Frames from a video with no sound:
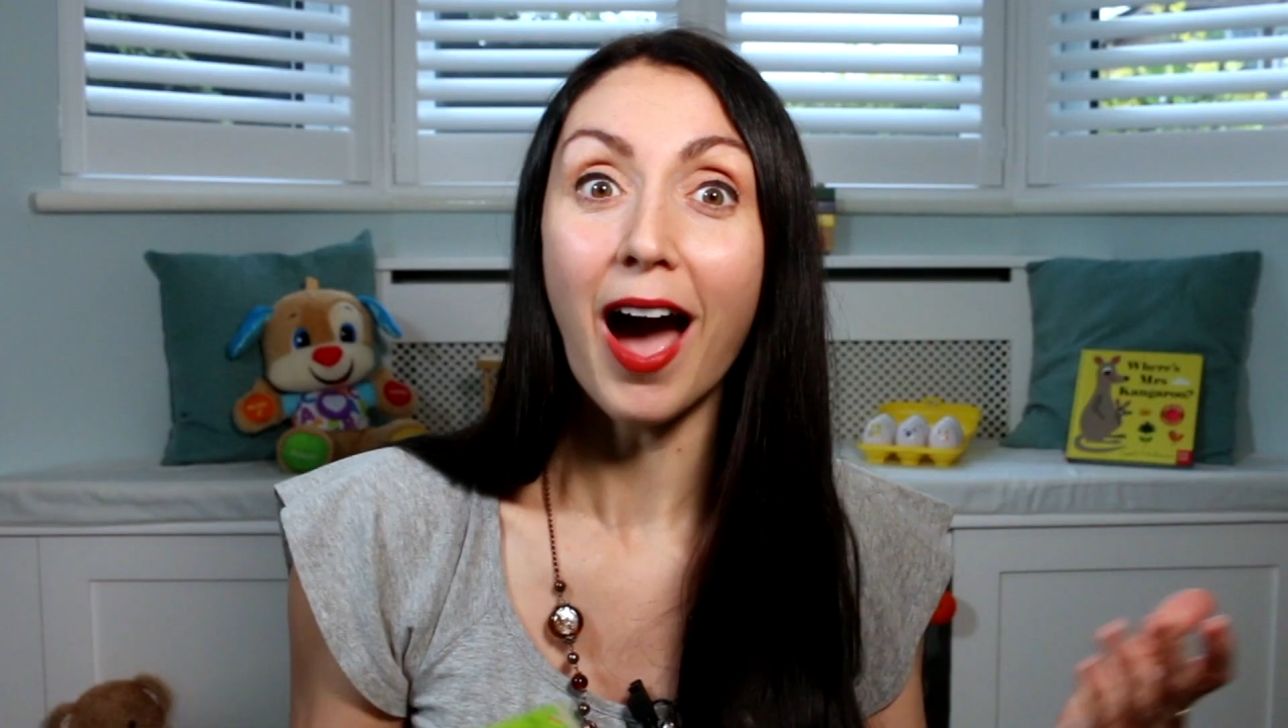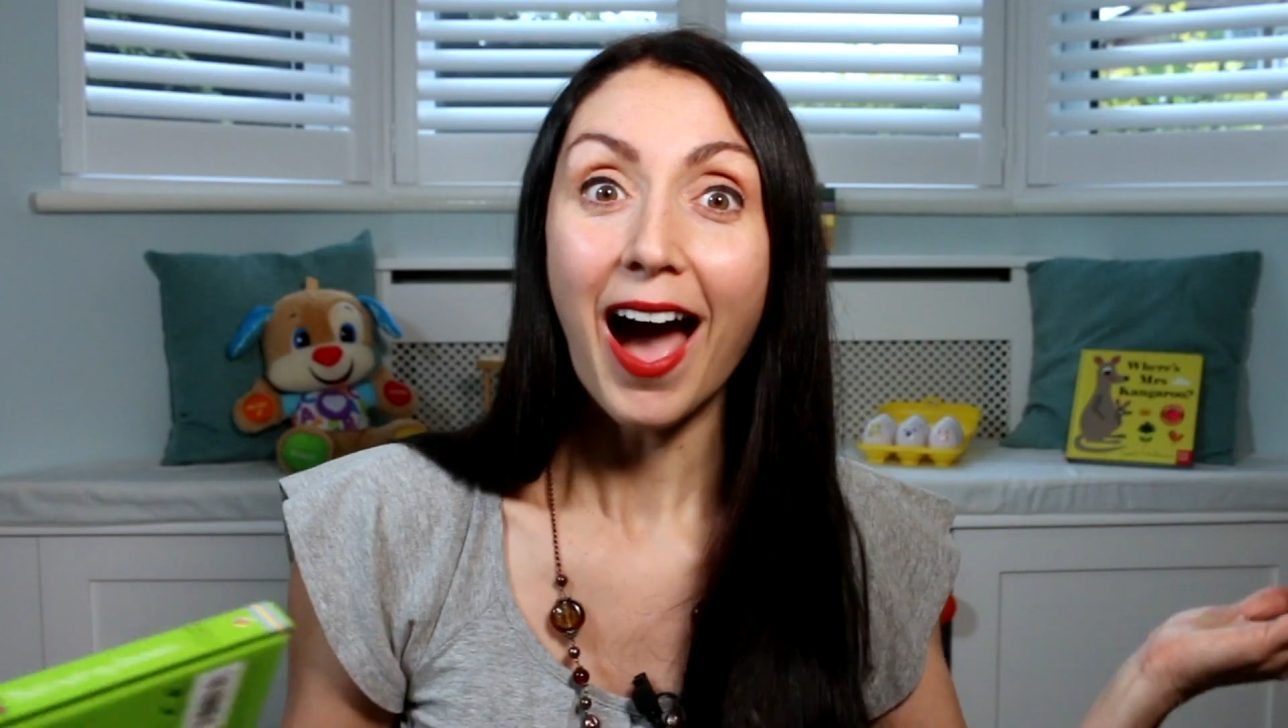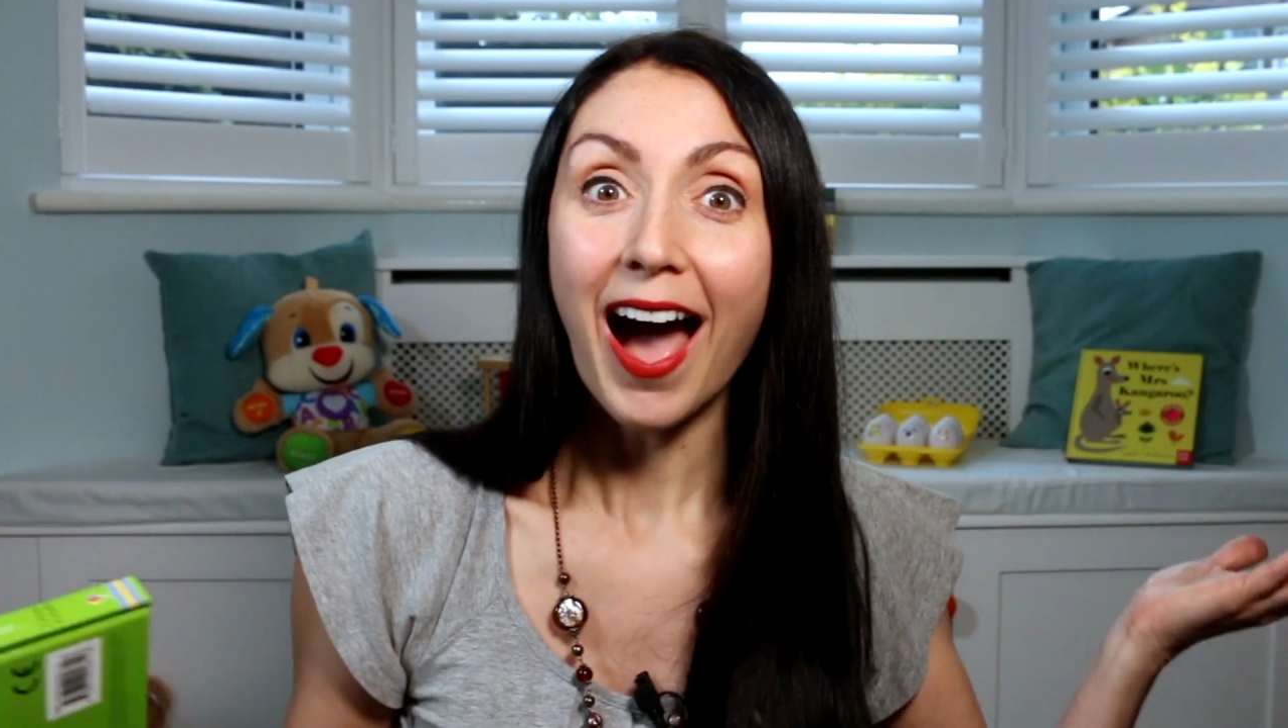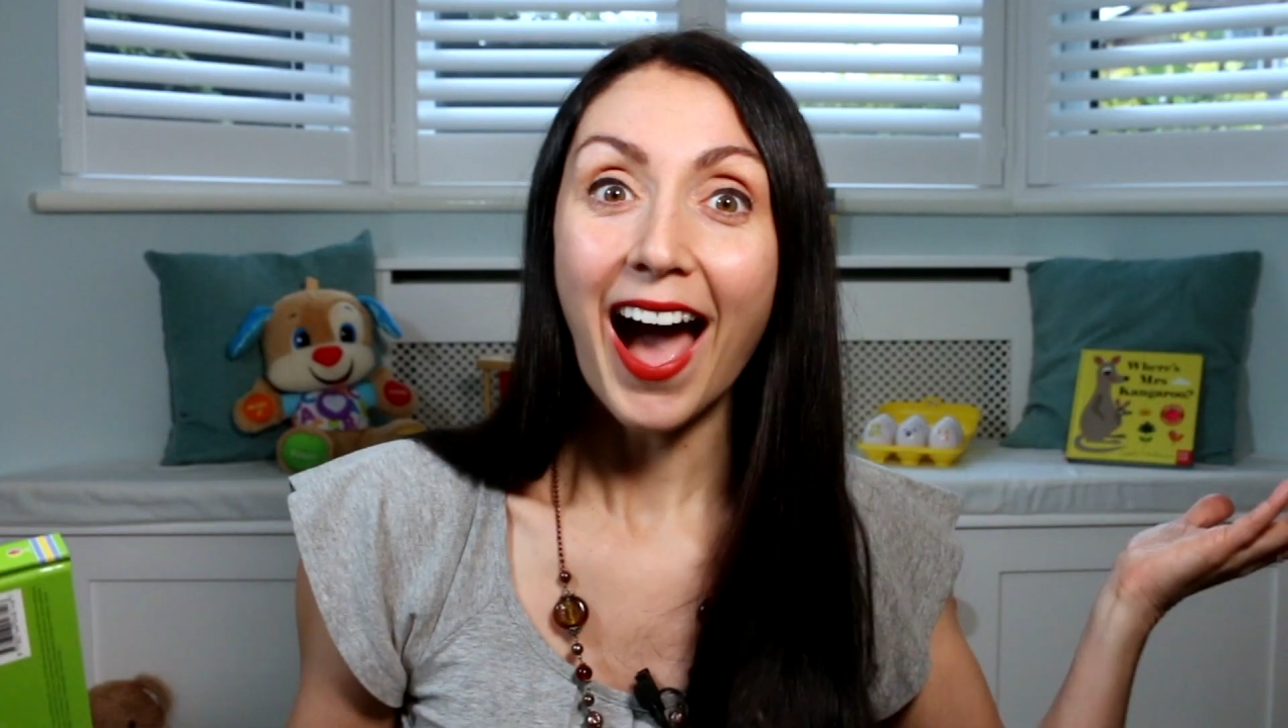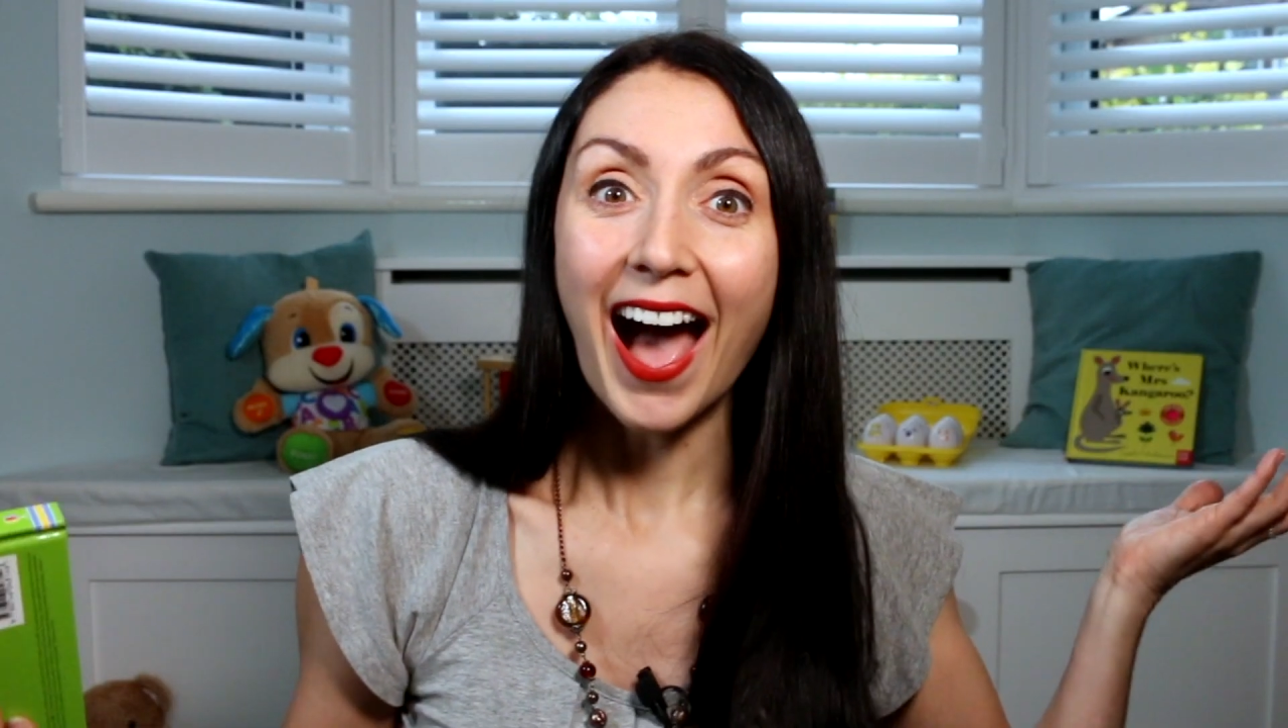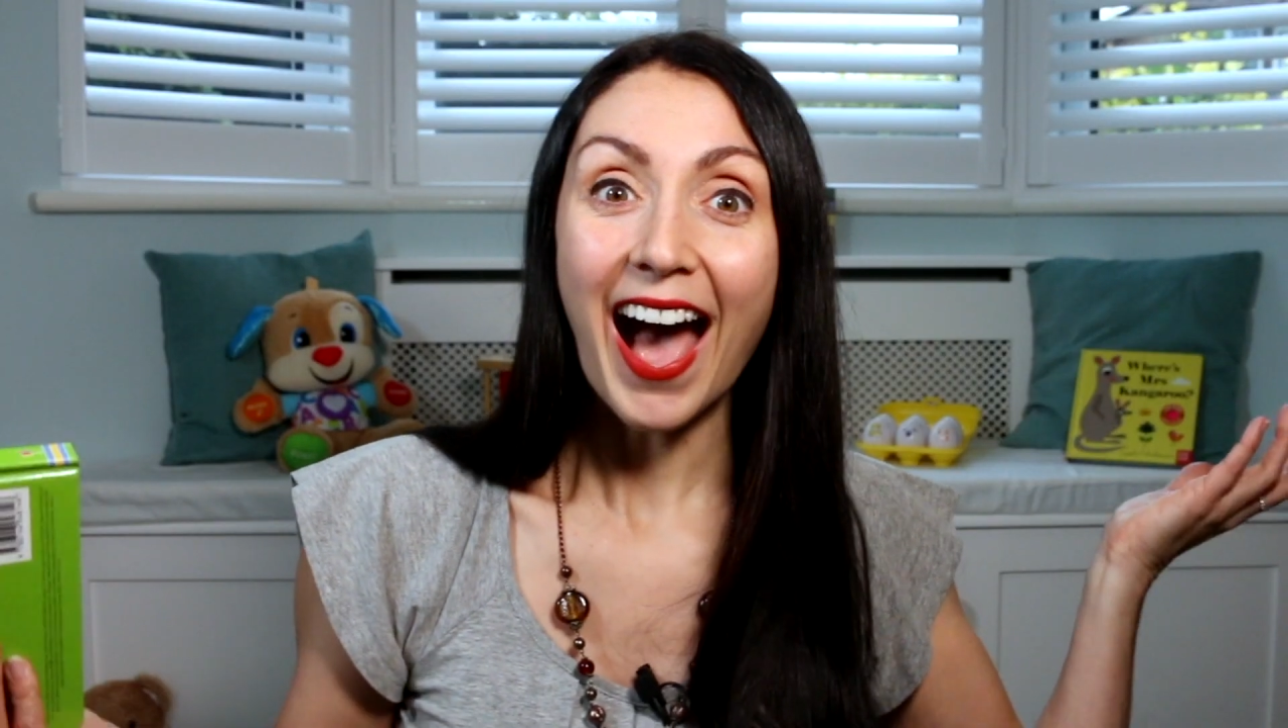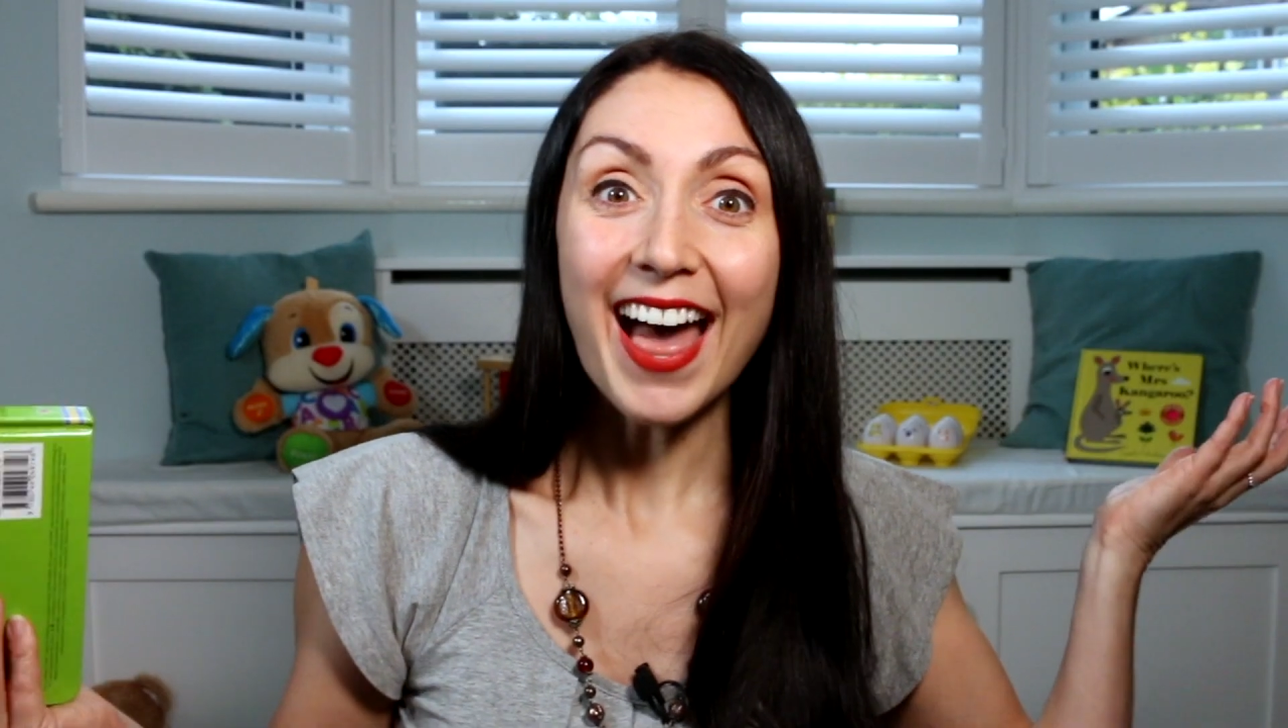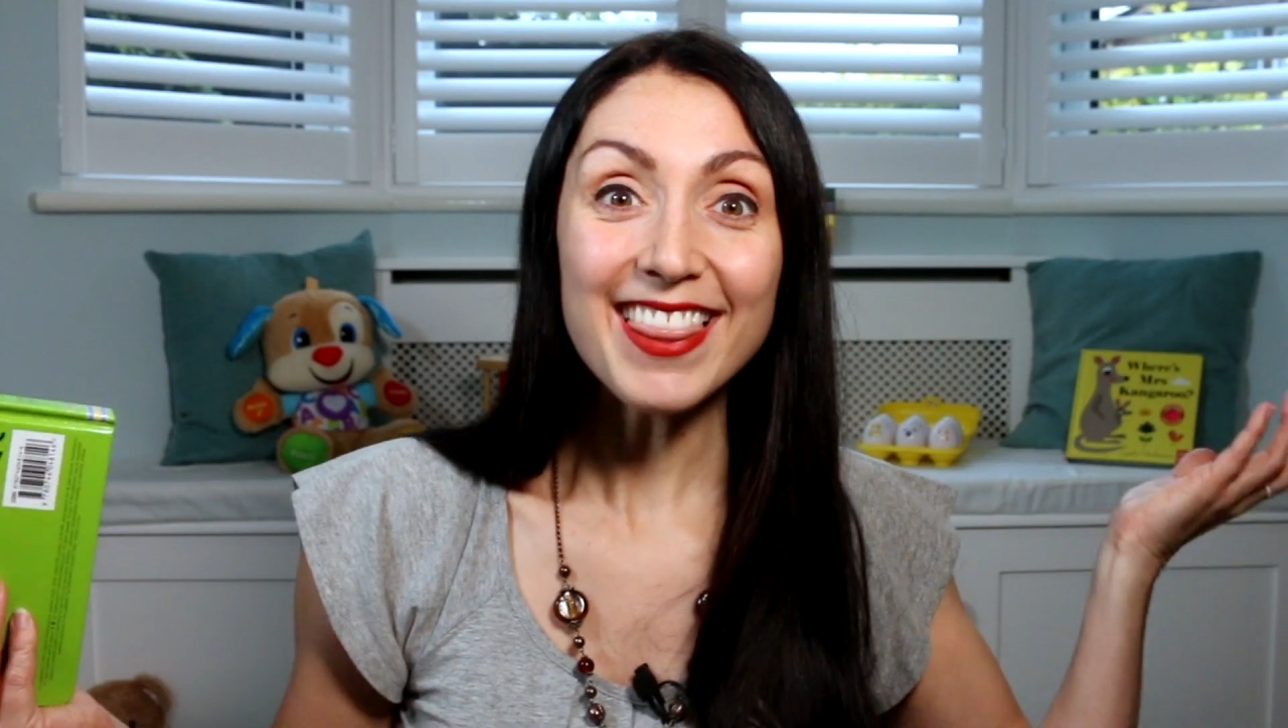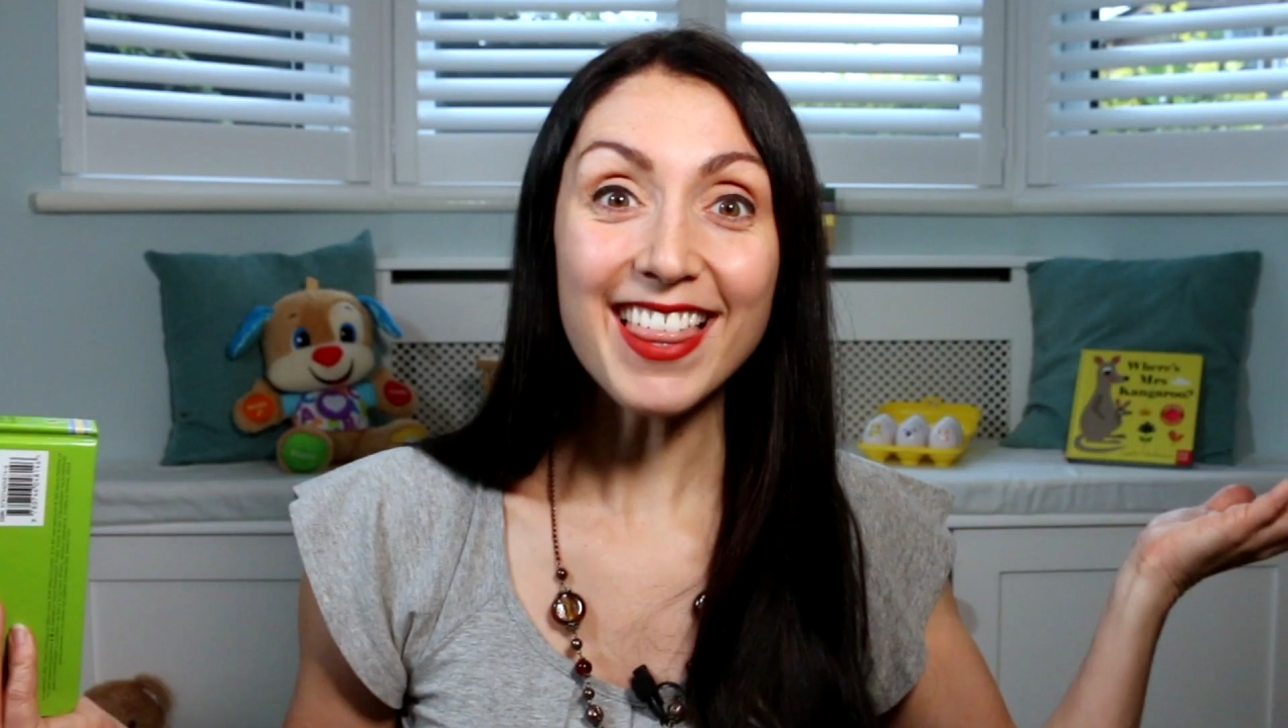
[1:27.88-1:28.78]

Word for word: oh,